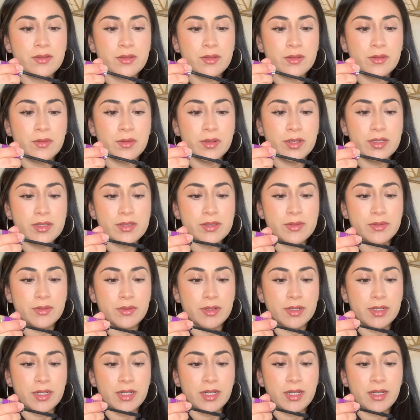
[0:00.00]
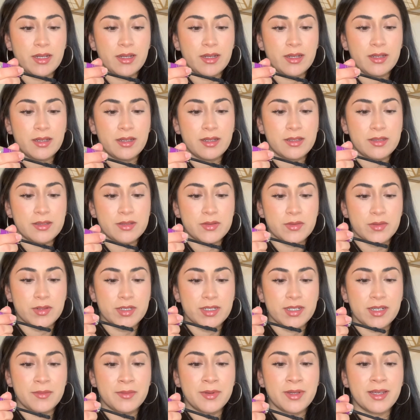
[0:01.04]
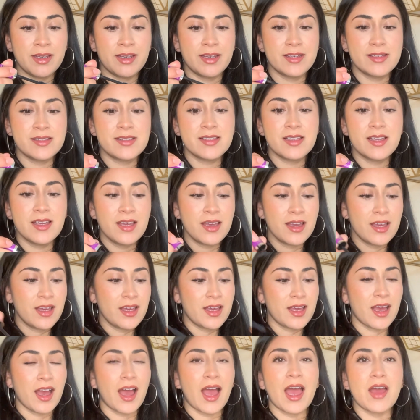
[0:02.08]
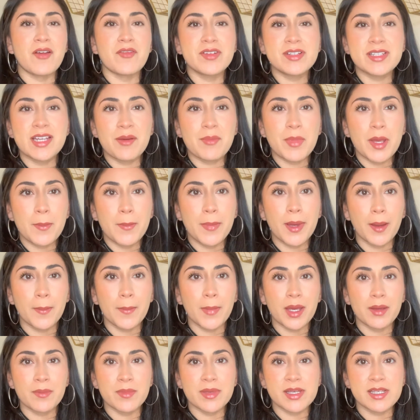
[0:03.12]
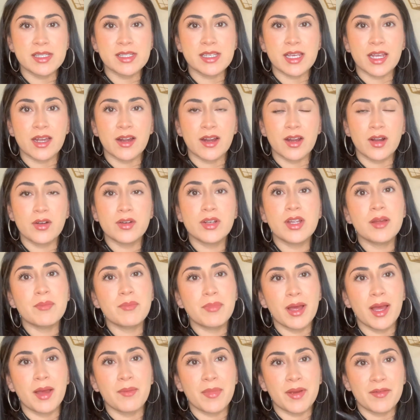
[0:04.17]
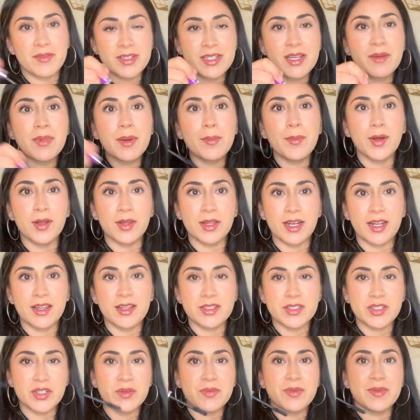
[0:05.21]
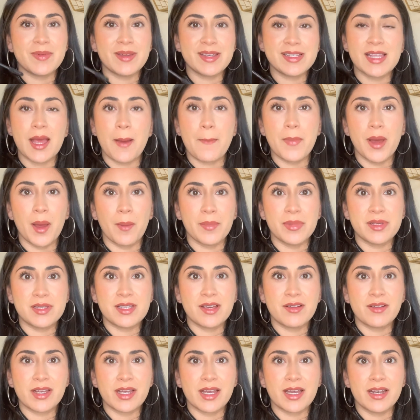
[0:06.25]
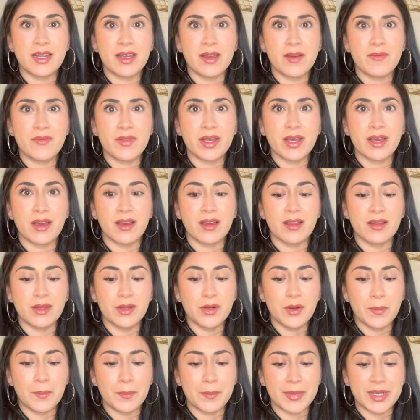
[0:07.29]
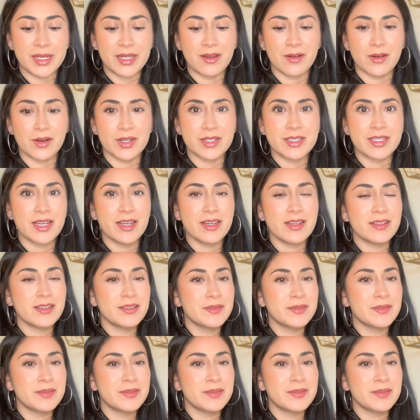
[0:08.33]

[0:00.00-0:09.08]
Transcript: quick story time, I guess. Every time I pump my mascara, or not pump, every time I pull it out of the tube, it makes that pumping sound. I kind of have like a little mini heart attack.